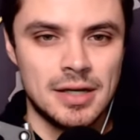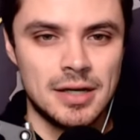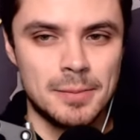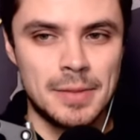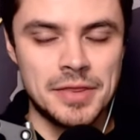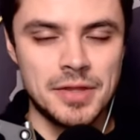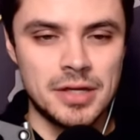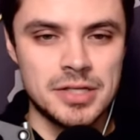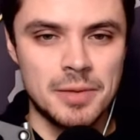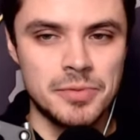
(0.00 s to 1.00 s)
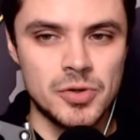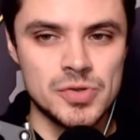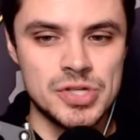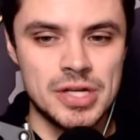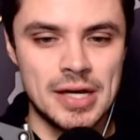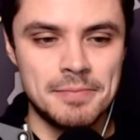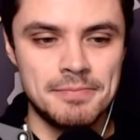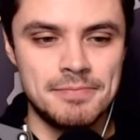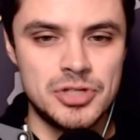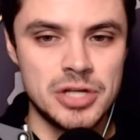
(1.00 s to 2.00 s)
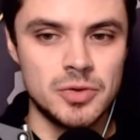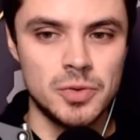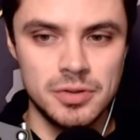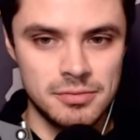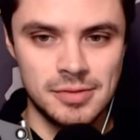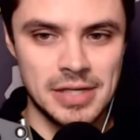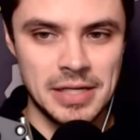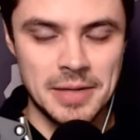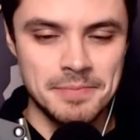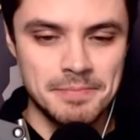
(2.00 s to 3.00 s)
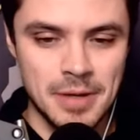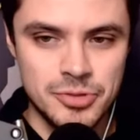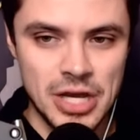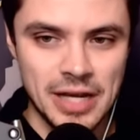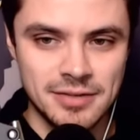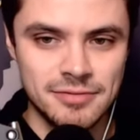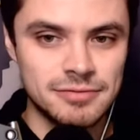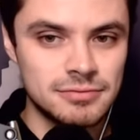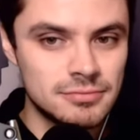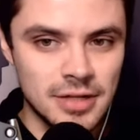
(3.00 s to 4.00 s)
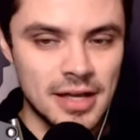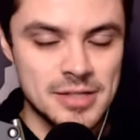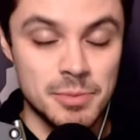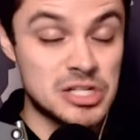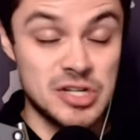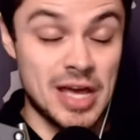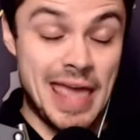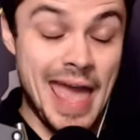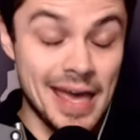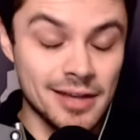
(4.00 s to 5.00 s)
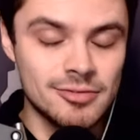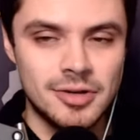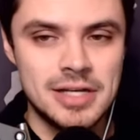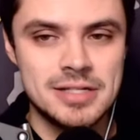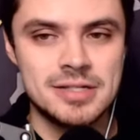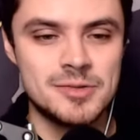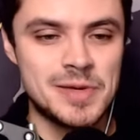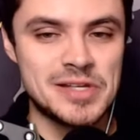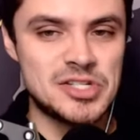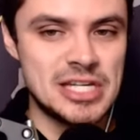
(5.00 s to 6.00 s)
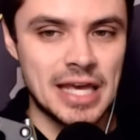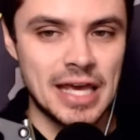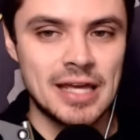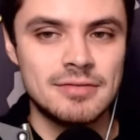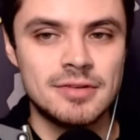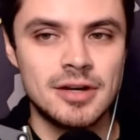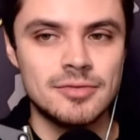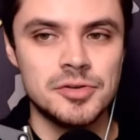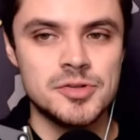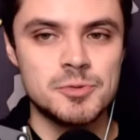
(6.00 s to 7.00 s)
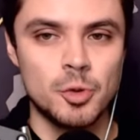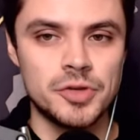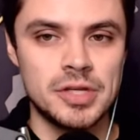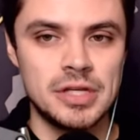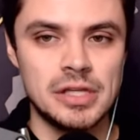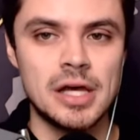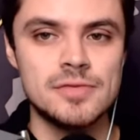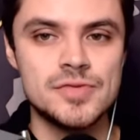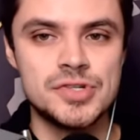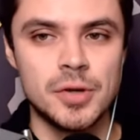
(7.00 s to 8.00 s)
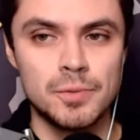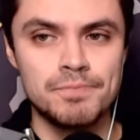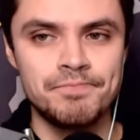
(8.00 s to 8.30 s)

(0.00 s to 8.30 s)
I think Tom knows that I'm genuine and I'm objective. As best I can, right? As best he can, covering the sport that he loves. So